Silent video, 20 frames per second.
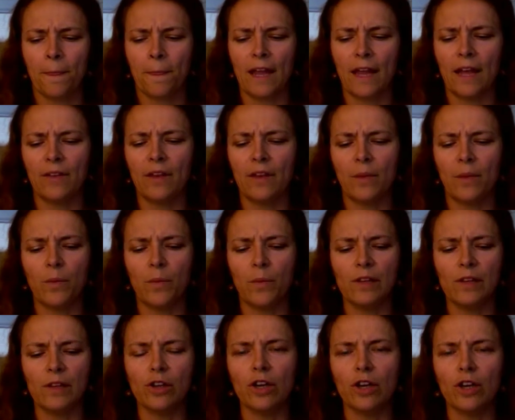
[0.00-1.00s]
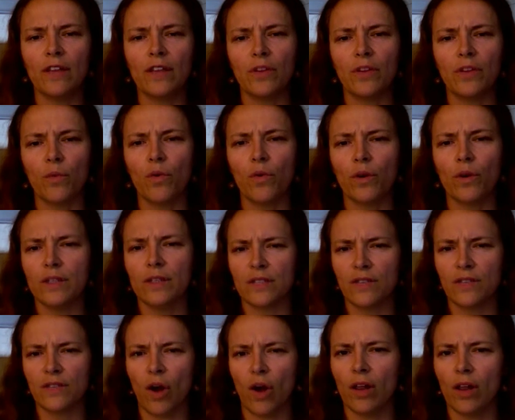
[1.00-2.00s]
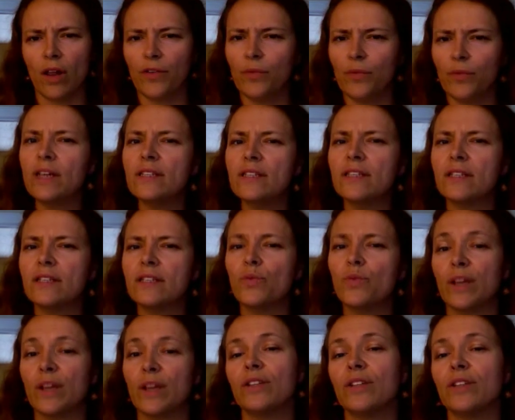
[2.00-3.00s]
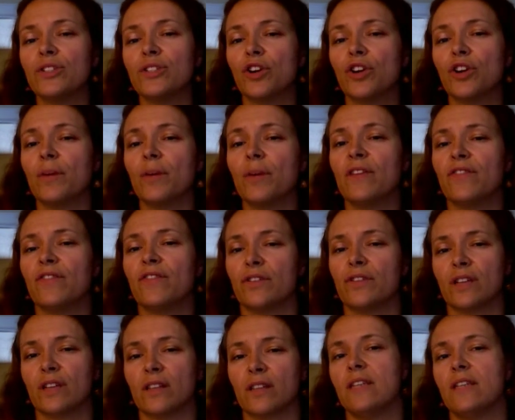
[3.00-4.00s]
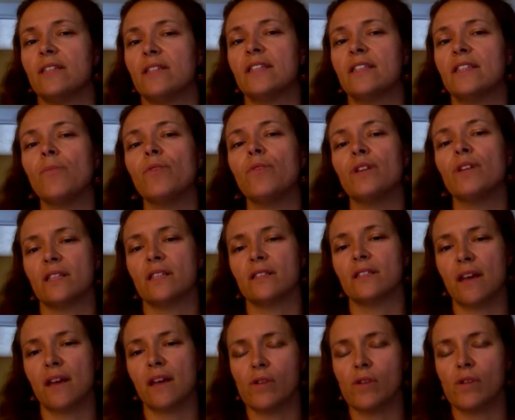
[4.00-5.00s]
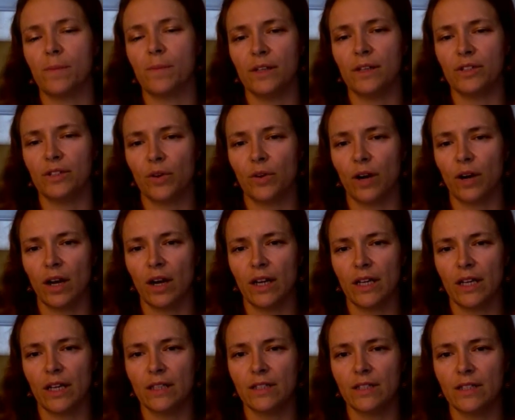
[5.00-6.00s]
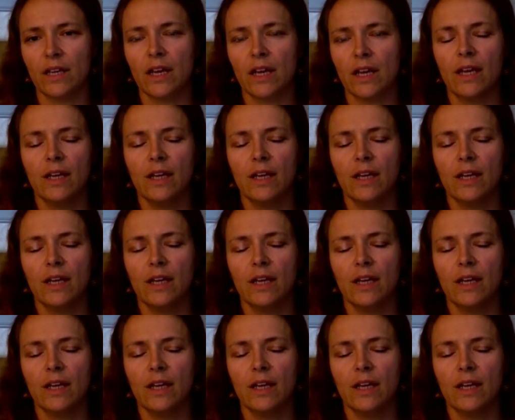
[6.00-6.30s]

And then when we look at the warrants of all of the reasons, we can determine if there's at least some reasons that will appeal to our audience.